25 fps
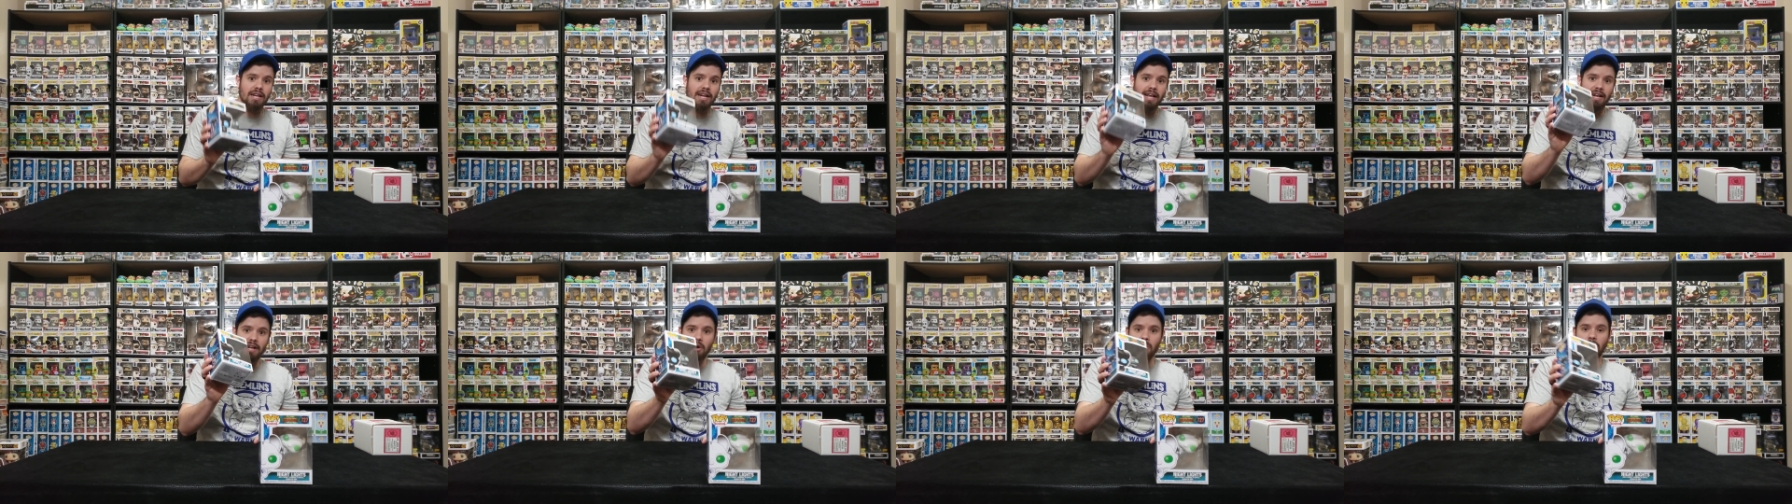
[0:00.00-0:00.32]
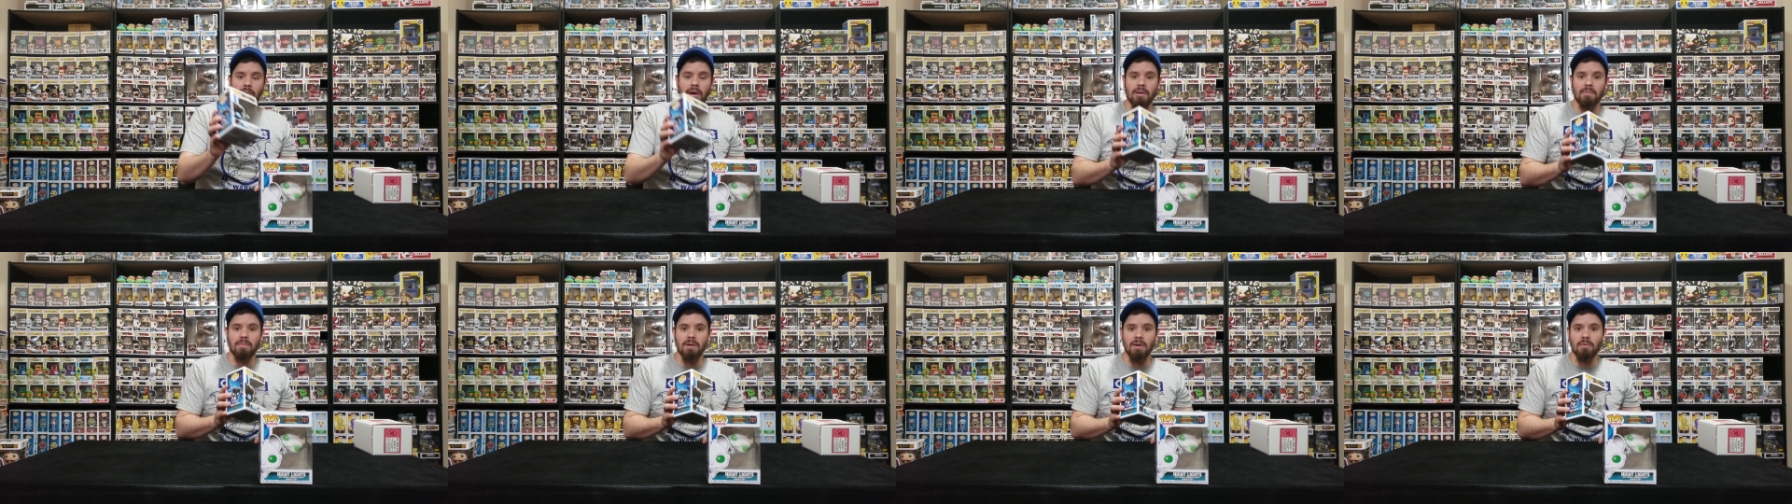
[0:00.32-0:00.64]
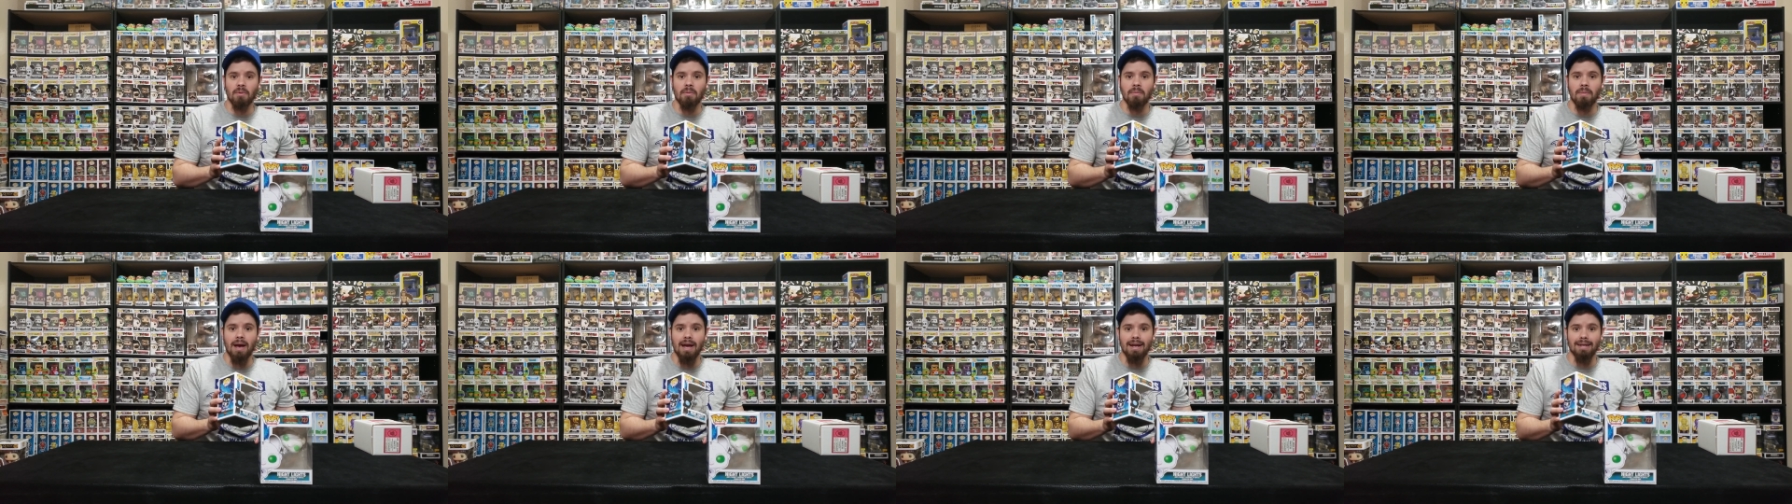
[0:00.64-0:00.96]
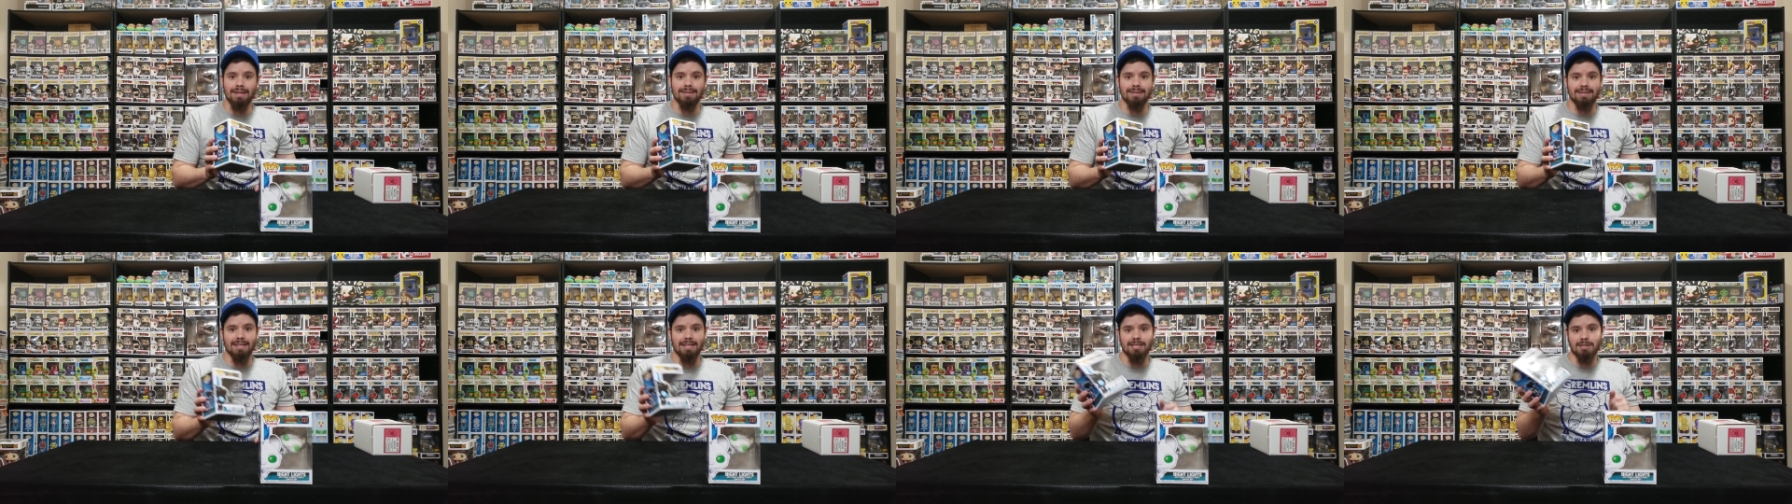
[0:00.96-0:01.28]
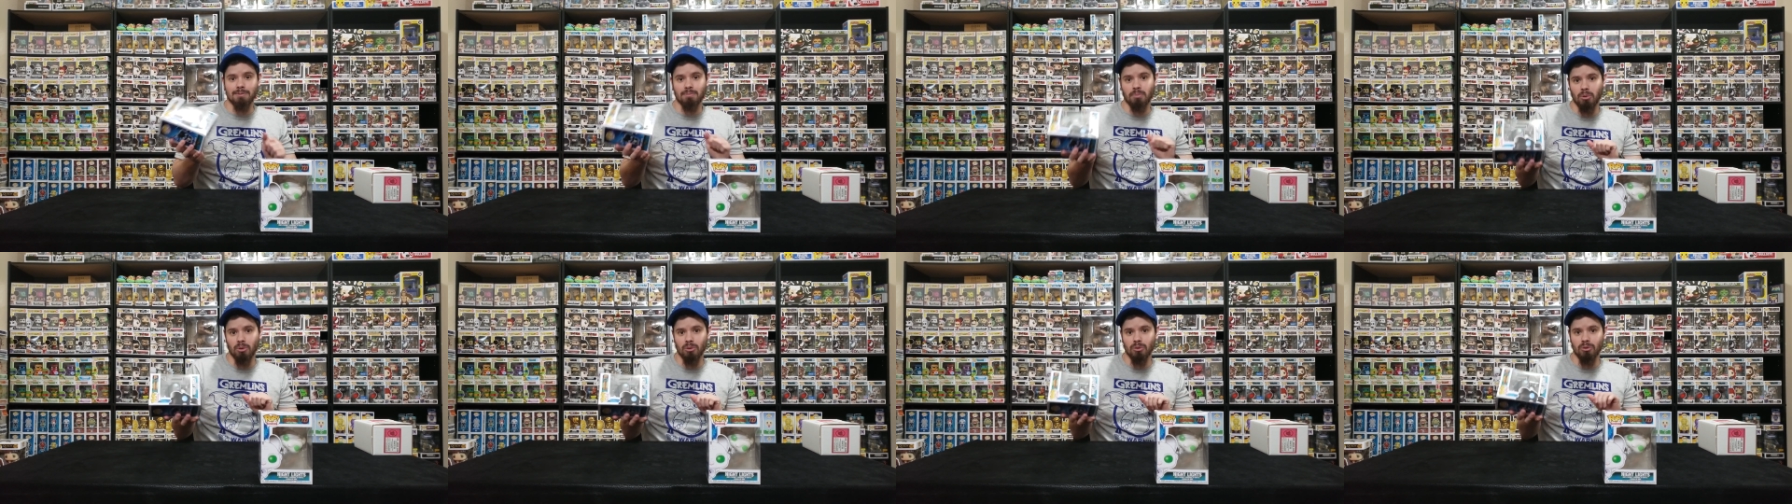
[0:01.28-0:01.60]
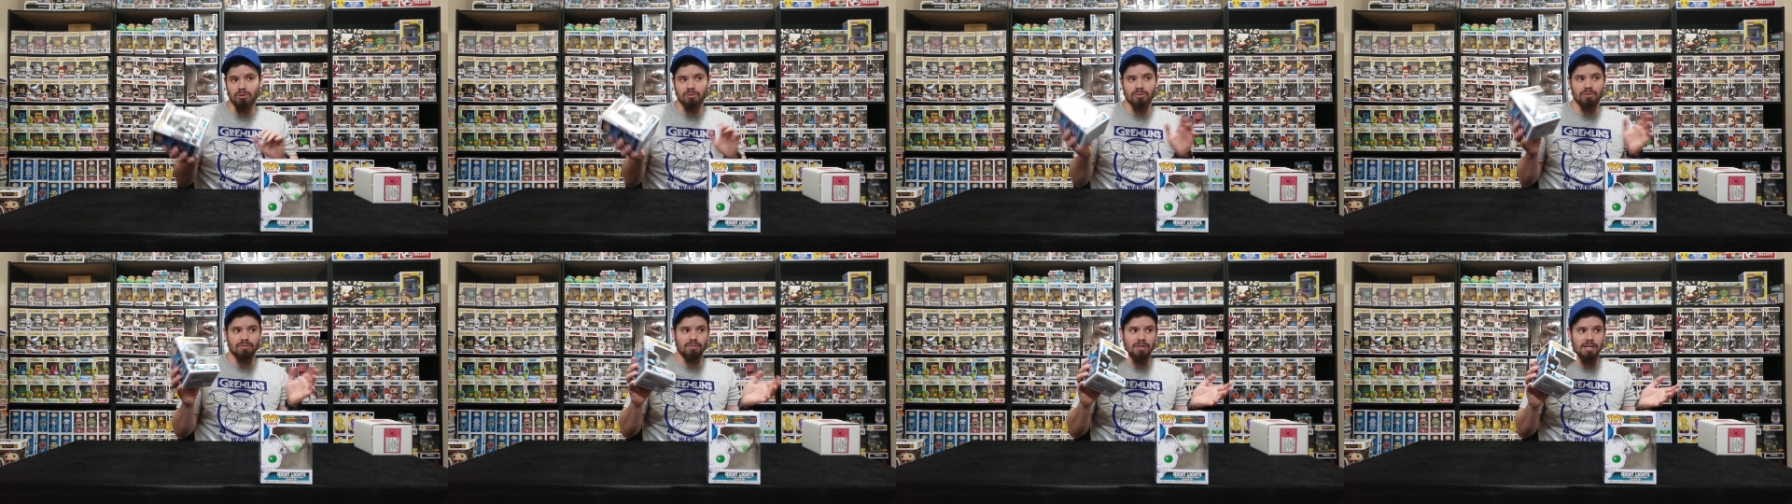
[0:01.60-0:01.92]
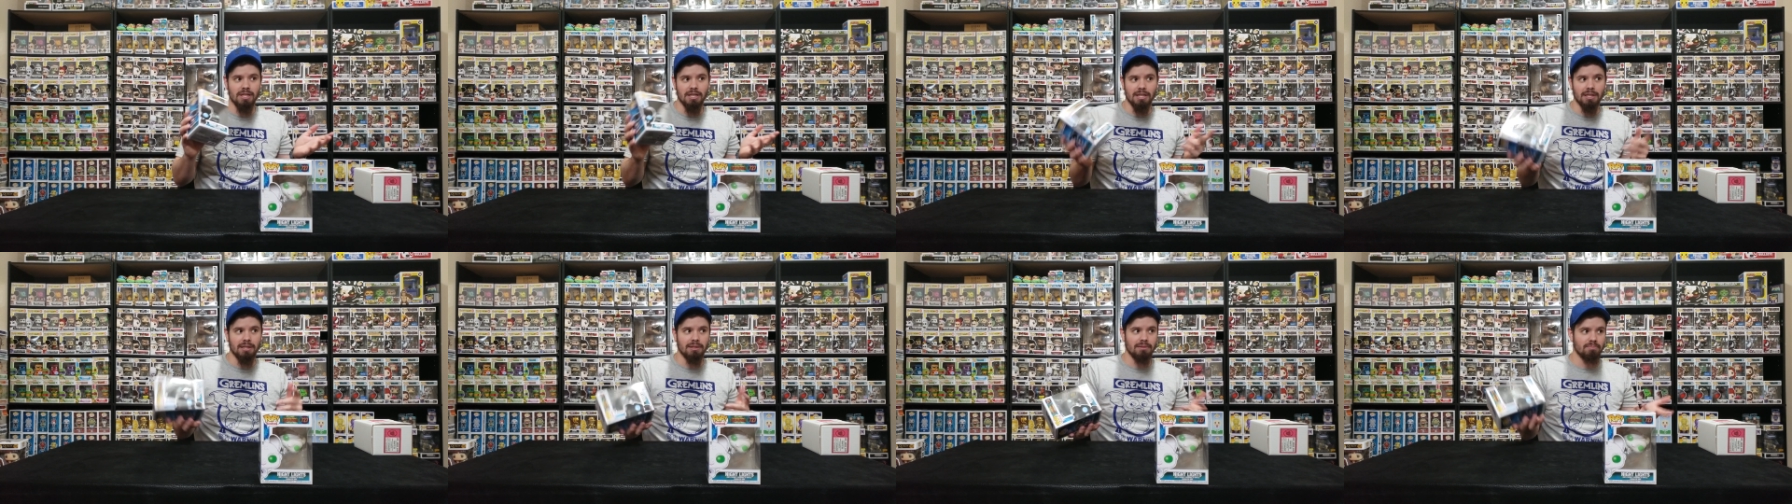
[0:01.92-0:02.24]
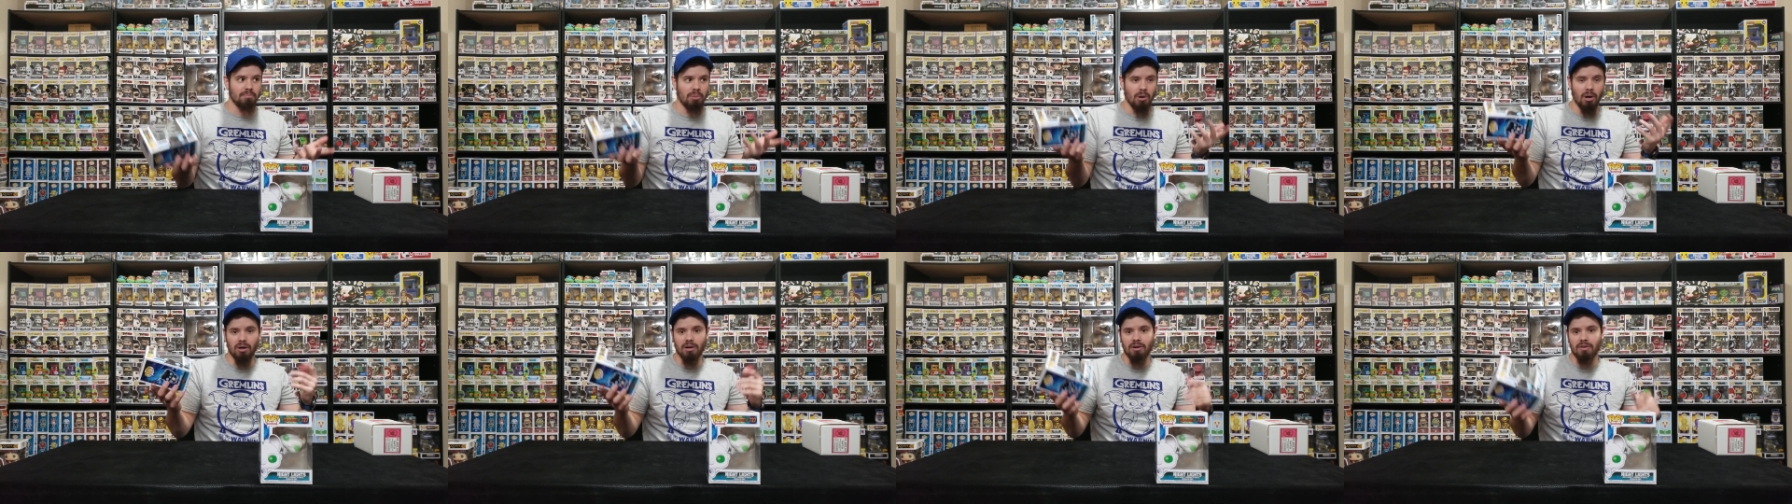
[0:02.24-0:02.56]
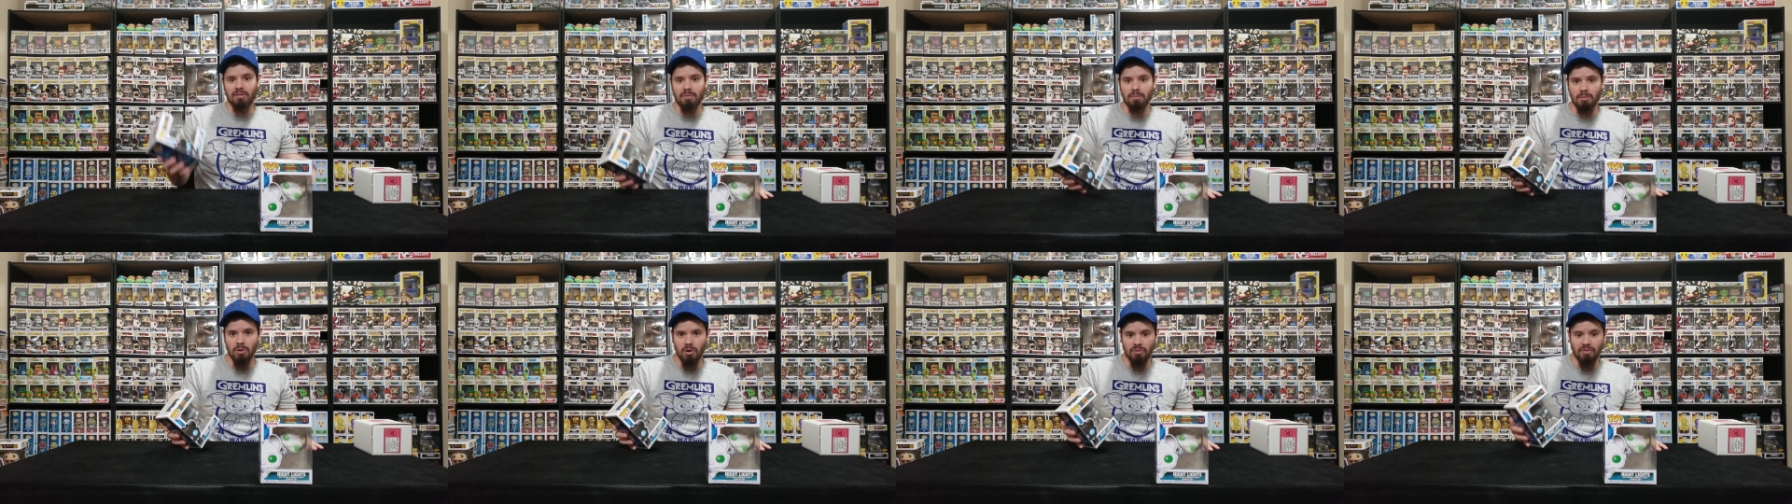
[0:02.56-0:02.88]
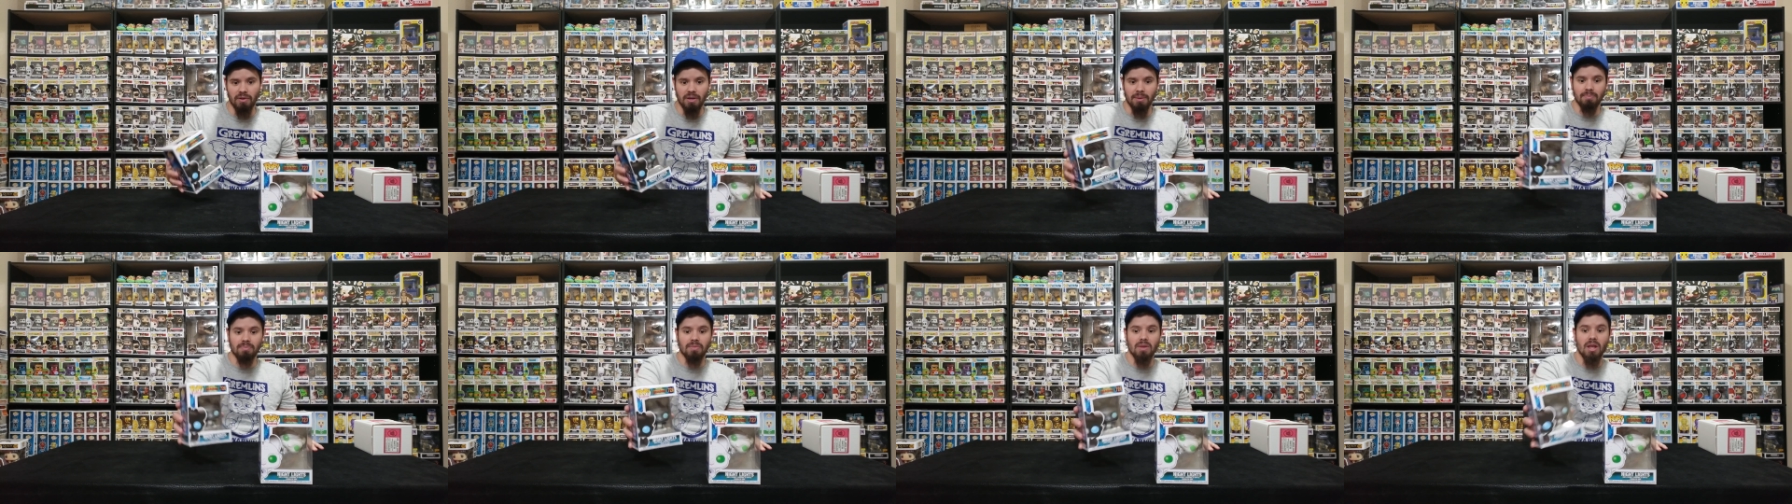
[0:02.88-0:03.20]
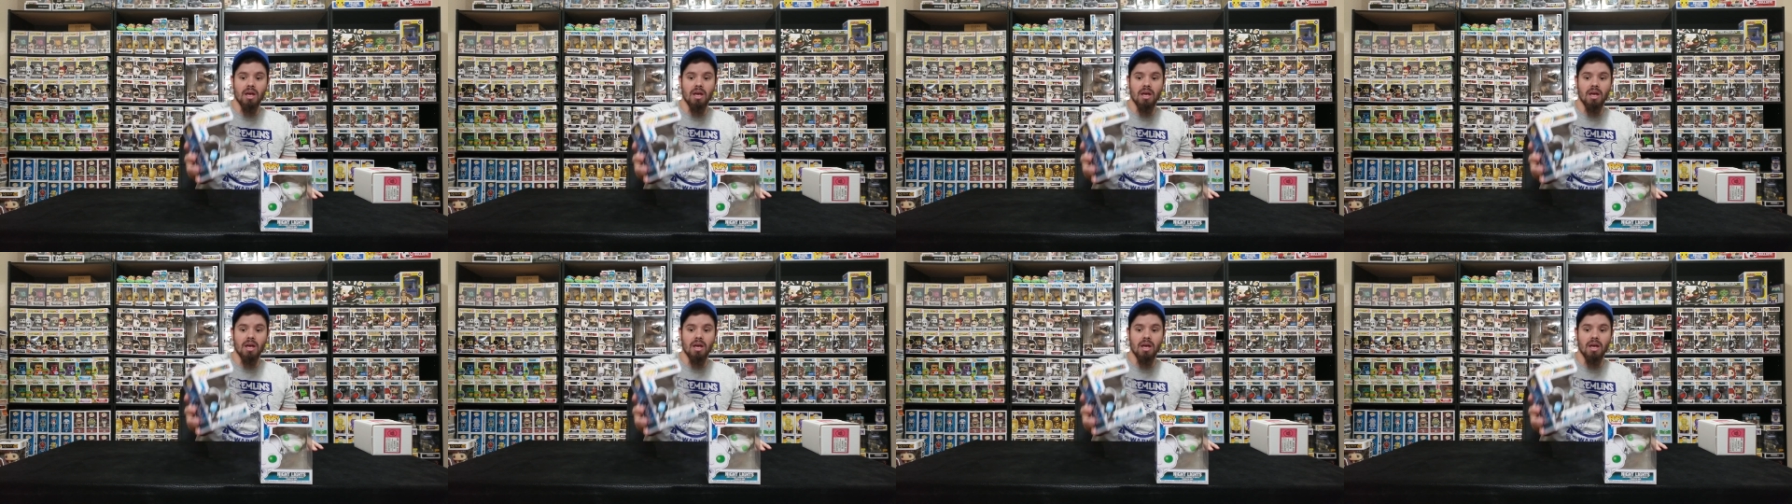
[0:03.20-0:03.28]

and I don't make people mad because I spoiled the part of the movie.